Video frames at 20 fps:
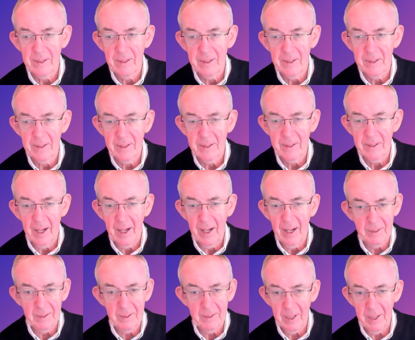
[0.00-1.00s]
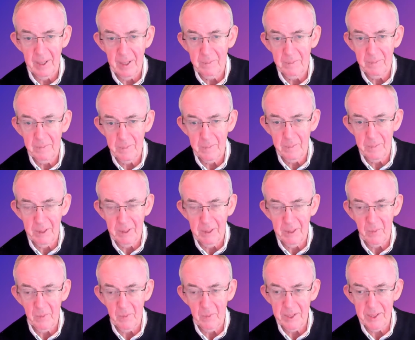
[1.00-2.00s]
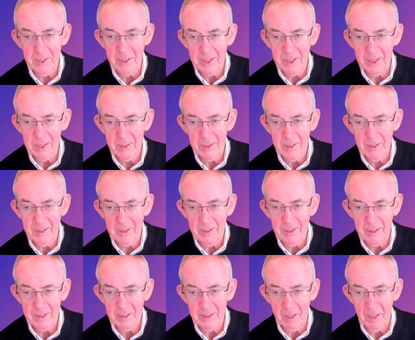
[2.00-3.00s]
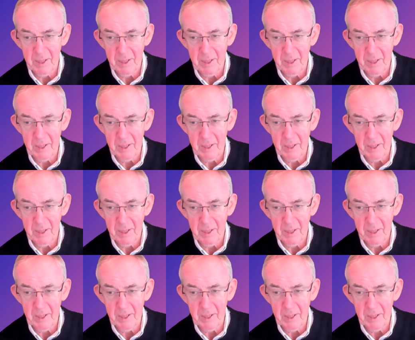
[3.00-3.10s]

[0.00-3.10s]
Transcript: I'm waiting. I'm good.